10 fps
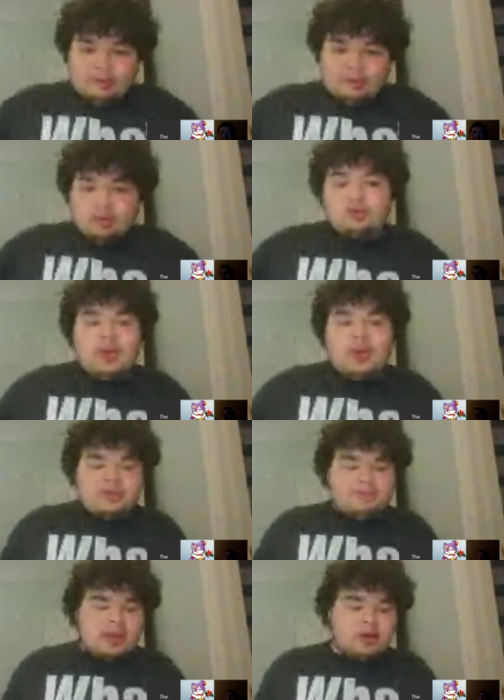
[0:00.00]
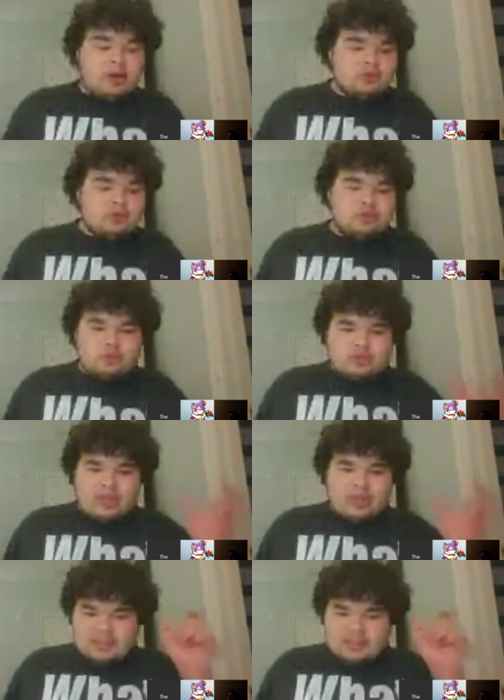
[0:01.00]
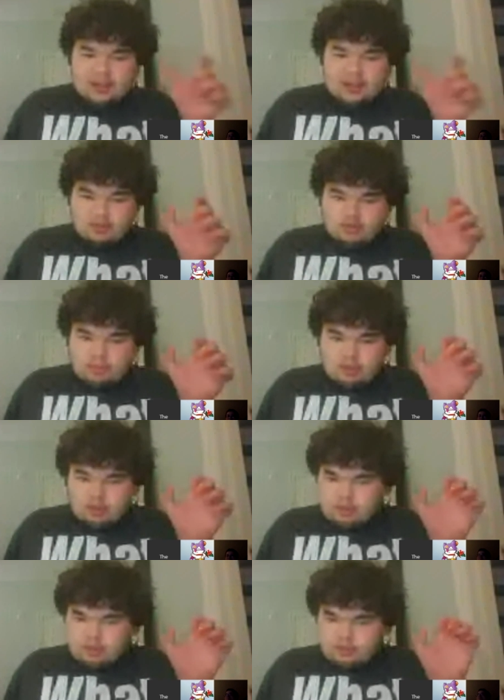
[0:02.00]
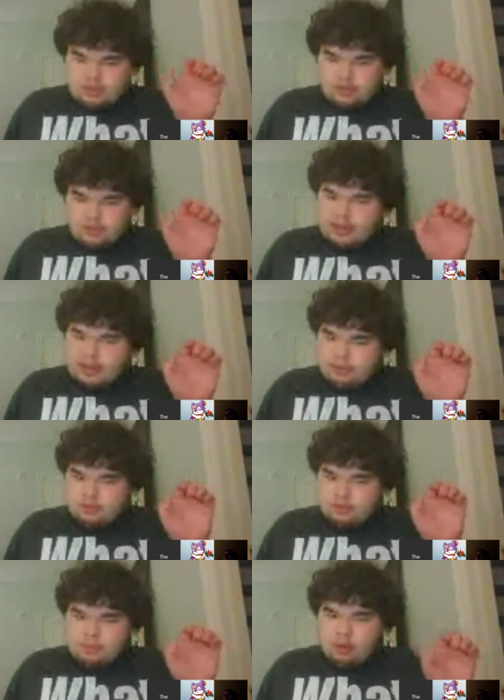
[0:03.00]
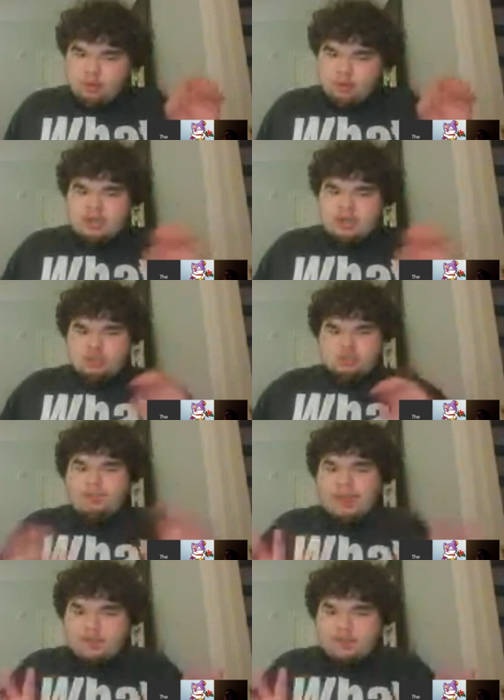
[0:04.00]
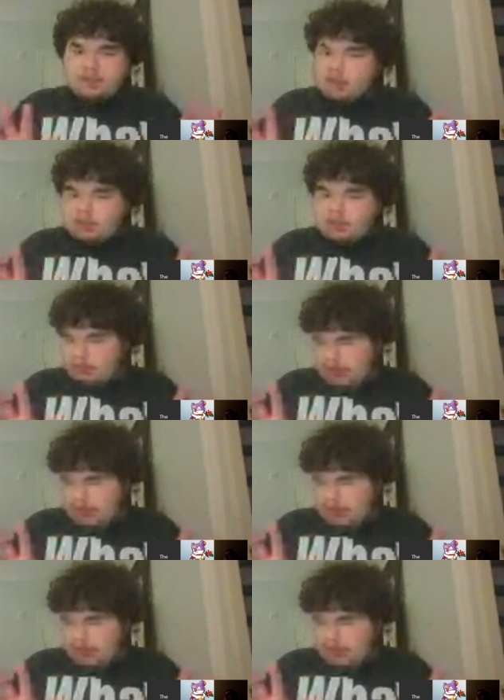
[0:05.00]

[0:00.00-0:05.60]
who had the power to use a super universal television remote to bend the laws of